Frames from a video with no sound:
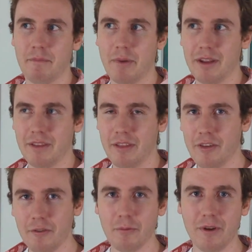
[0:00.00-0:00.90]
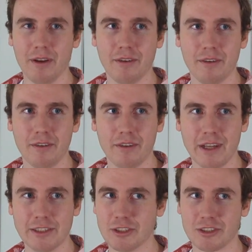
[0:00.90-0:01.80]
But this one
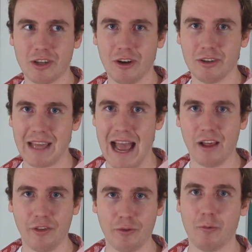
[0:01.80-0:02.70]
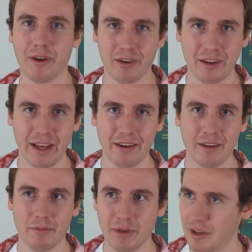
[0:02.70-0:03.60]
is just called Alice in
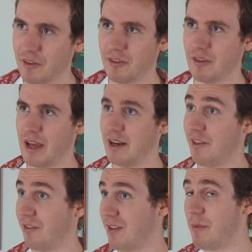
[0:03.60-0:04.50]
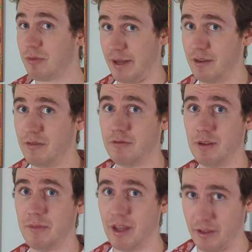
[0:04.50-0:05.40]
Wonderland and it's separate
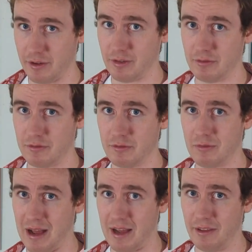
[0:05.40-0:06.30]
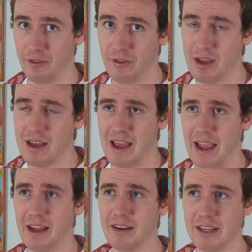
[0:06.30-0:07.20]
from the other rides.
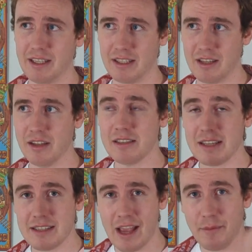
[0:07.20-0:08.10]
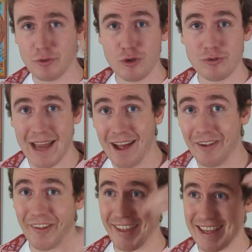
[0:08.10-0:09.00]
And it does attempt to
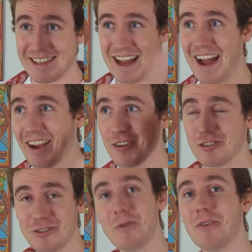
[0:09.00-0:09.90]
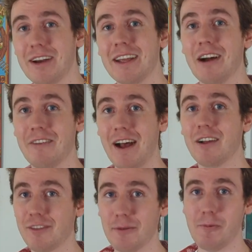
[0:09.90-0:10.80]
tell the entire story of
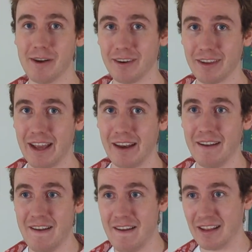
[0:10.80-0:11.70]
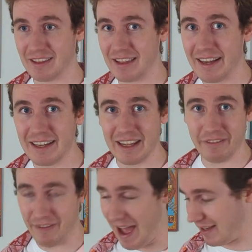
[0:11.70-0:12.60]
Alice in Wonderland lightning
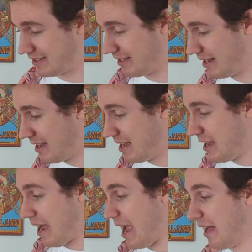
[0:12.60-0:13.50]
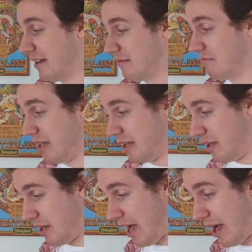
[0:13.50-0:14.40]
fast. And
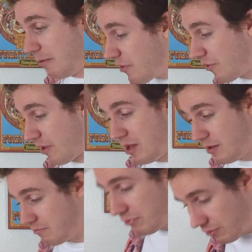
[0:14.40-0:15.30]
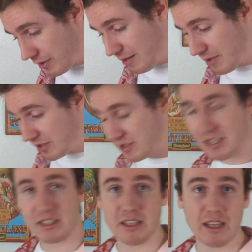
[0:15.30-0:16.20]
I would say pretty much
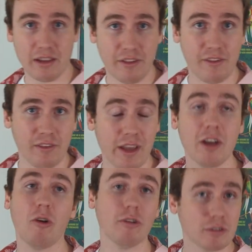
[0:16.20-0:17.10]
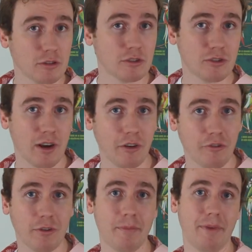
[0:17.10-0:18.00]
succeeds. It also
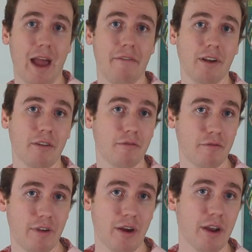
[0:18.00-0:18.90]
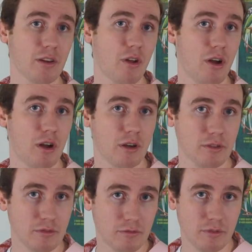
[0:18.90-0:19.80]
struggles from having a very long
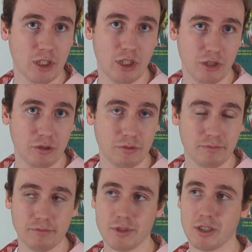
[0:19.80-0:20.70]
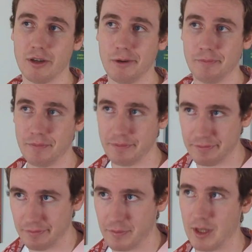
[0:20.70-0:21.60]
queue, so
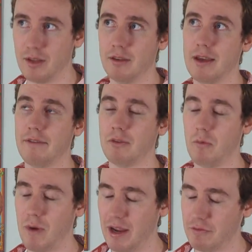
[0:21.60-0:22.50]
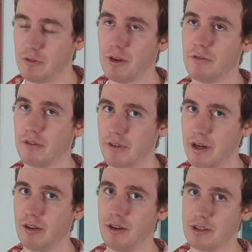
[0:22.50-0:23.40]
you have to wait for it for a
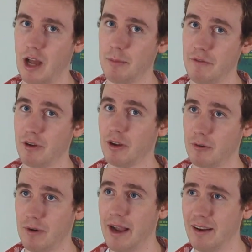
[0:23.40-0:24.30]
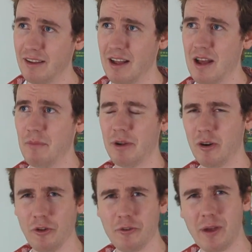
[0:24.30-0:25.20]
very long time if you're going to ride it. But it
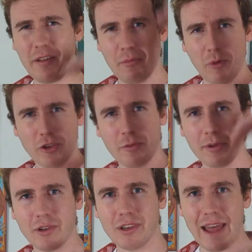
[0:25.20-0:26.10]
also has multiple